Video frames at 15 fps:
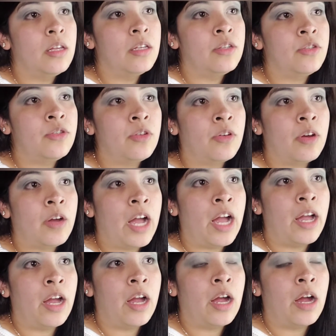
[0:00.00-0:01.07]
So
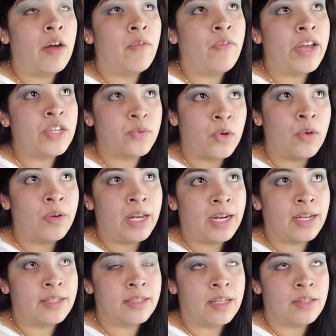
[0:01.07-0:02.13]
fast forward, like
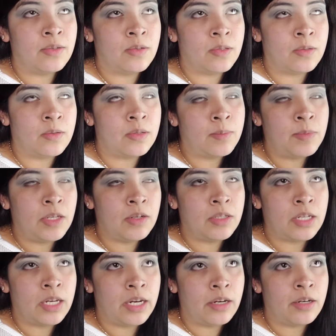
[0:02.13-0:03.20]
I said, so some
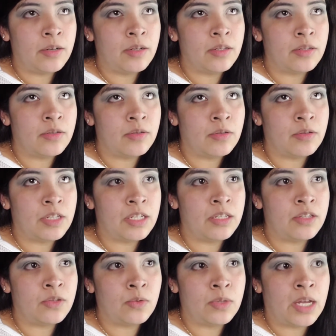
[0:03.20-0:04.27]
years later. So this
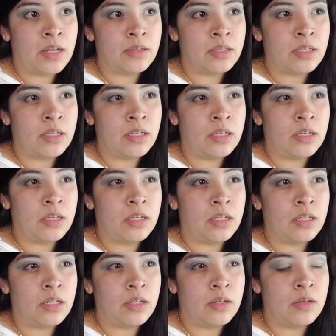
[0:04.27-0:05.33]
is
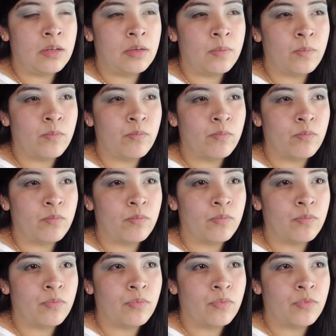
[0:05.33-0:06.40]

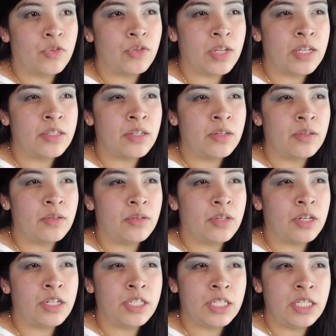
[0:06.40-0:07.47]

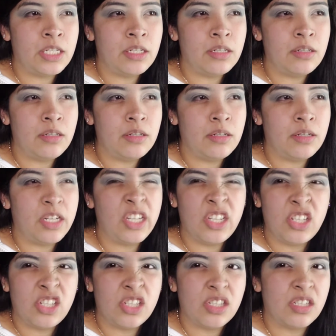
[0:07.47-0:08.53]
2013
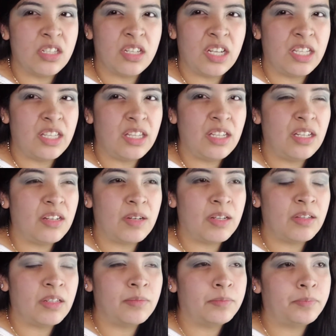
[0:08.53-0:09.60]
ish, I think,
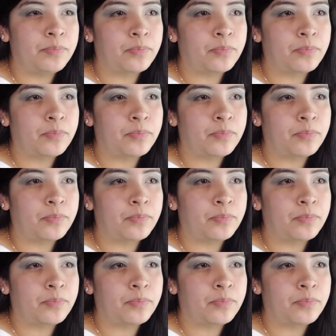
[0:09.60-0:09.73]
around there.